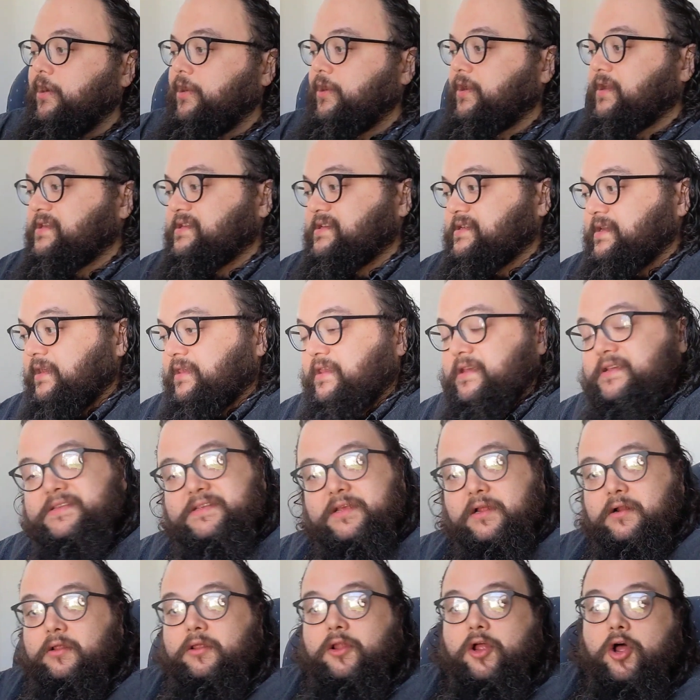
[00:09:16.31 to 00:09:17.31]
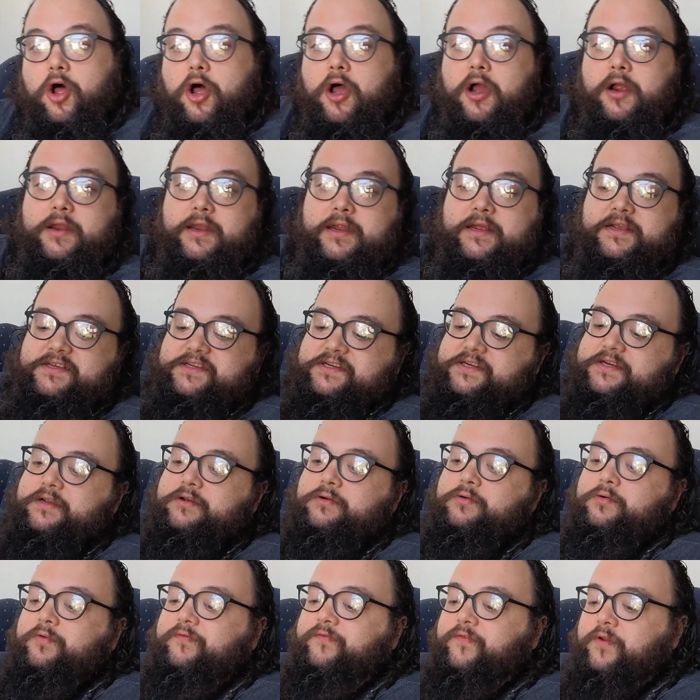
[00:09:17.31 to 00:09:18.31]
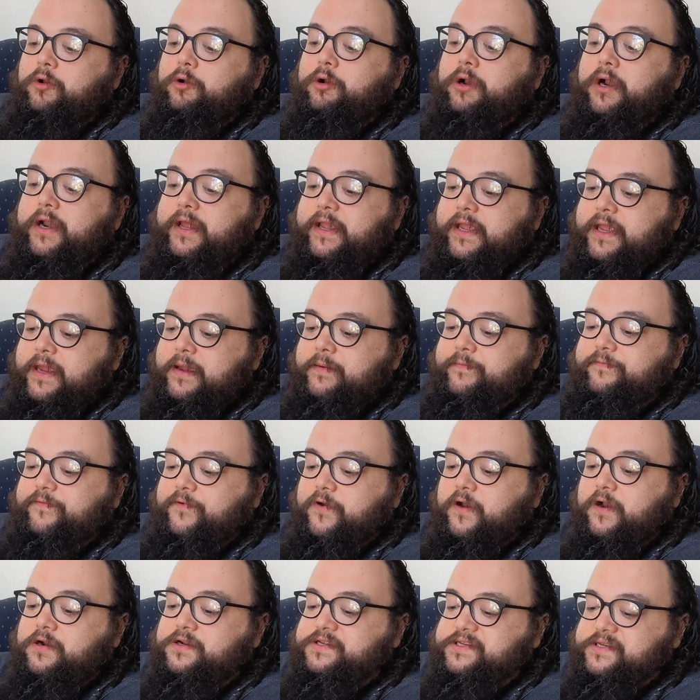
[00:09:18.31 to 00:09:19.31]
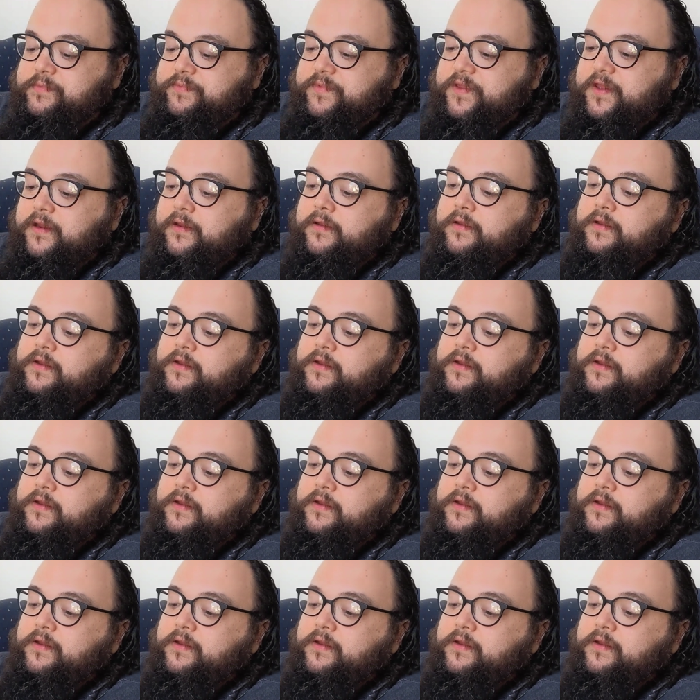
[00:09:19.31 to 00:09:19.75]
You can set this on a log next to you if you're at a campfire or something.